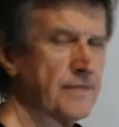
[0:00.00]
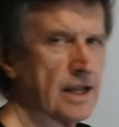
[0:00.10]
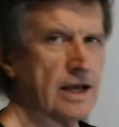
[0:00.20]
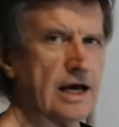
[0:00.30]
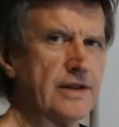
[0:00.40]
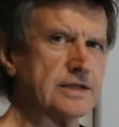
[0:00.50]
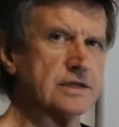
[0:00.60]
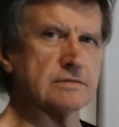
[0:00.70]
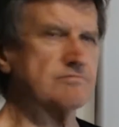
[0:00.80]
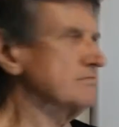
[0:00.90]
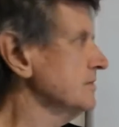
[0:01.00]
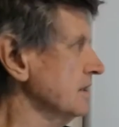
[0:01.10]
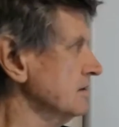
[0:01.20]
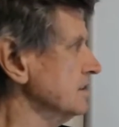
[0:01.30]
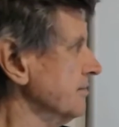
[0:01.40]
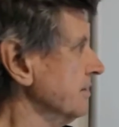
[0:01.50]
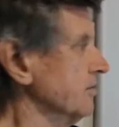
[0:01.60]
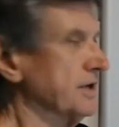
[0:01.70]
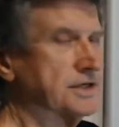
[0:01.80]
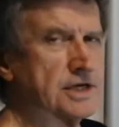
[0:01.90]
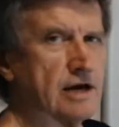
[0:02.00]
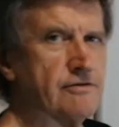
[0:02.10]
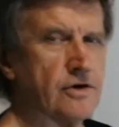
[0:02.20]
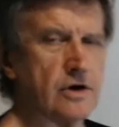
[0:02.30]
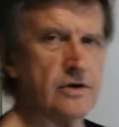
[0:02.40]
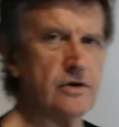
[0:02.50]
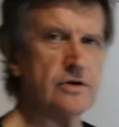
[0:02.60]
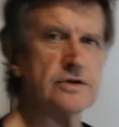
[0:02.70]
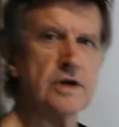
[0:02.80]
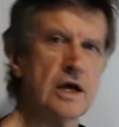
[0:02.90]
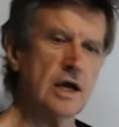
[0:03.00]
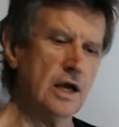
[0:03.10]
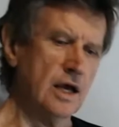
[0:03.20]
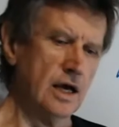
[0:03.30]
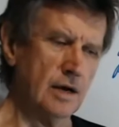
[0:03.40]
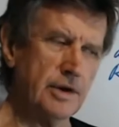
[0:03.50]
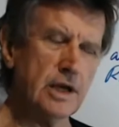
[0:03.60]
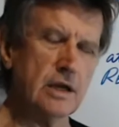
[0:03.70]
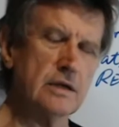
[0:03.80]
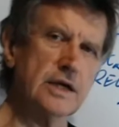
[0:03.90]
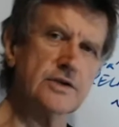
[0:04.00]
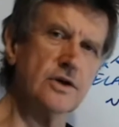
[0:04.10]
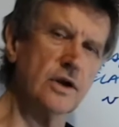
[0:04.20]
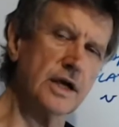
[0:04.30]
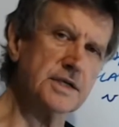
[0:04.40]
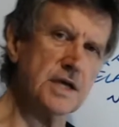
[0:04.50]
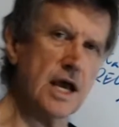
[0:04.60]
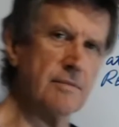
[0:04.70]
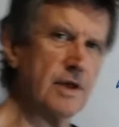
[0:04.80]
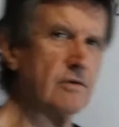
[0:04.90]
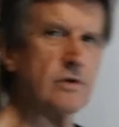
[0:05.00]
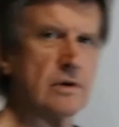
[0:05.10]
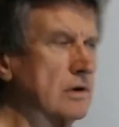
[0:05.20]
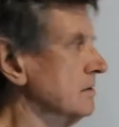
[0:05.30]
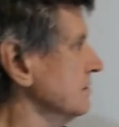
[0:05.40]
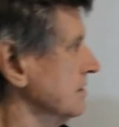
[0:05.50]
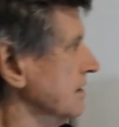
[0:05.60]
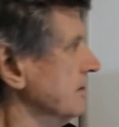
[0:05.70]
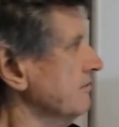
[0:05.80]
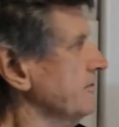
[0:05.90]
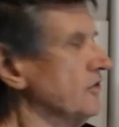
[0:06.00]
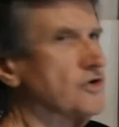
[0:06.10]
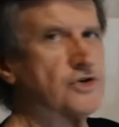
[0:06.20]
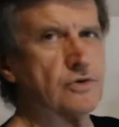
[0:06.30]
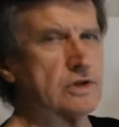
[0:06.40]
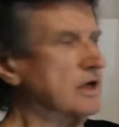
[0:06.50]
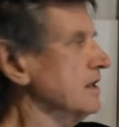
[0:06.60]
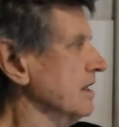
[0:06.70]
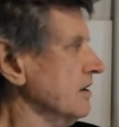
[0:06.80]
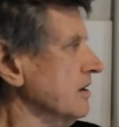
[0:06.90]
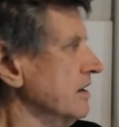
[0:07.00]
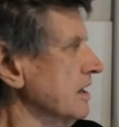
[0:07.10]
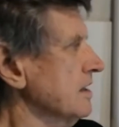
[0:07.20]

and that's something pretty safe you can use. In an external exam, they wouldn't confuse you with that. They'd either